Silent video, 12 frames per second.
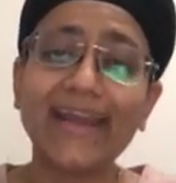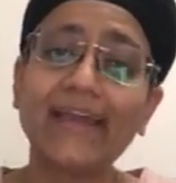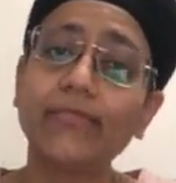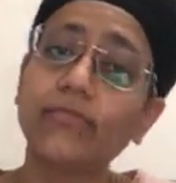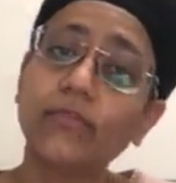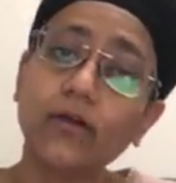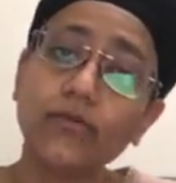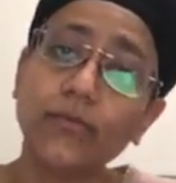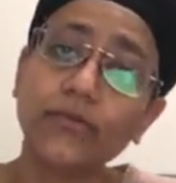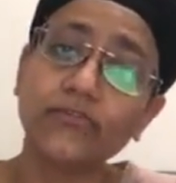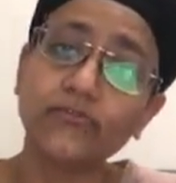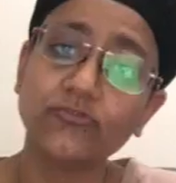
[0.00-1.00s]
and the other
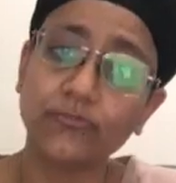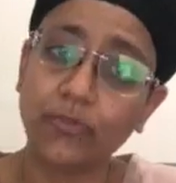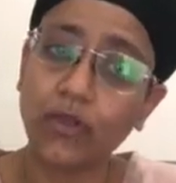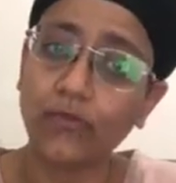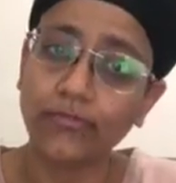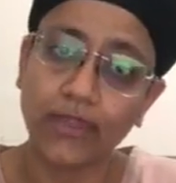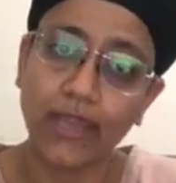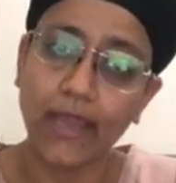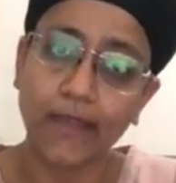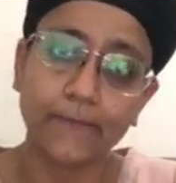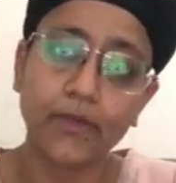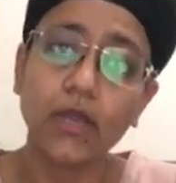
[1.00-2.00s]
person should be on the
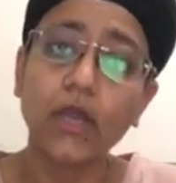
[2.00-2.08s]
app.